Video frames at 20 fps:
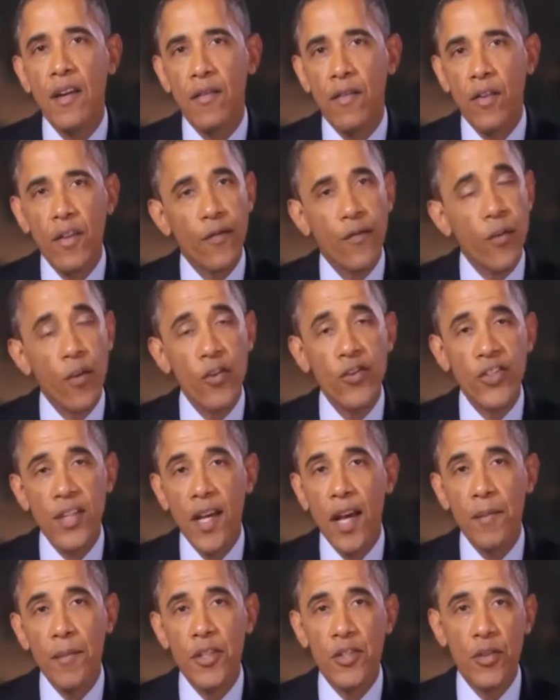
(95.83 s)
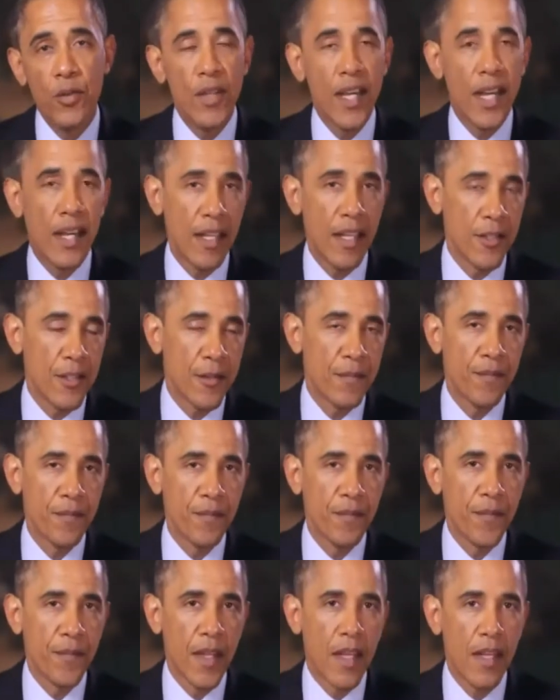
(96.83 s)
for the first time in two decades.
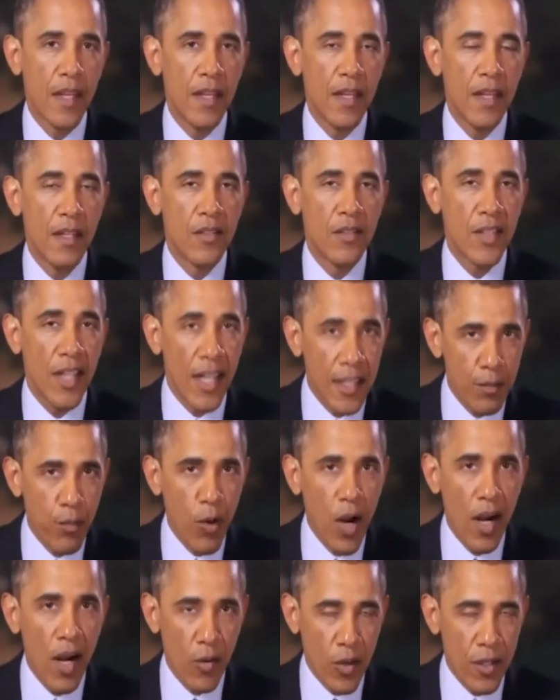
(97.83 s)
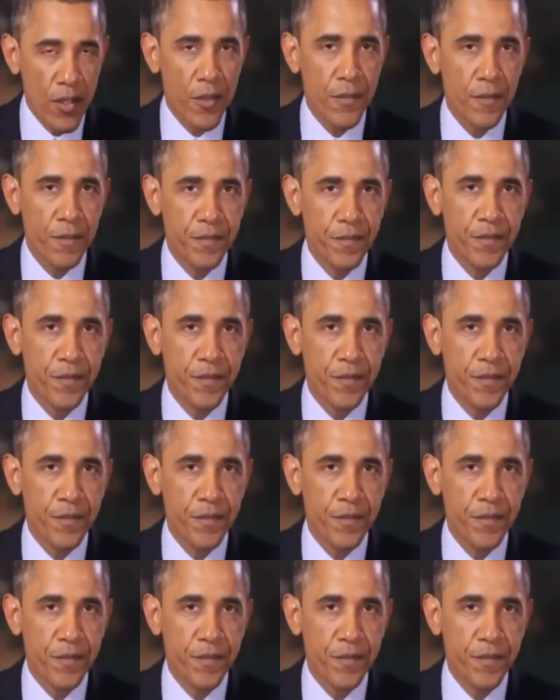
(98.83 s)
So that's progress.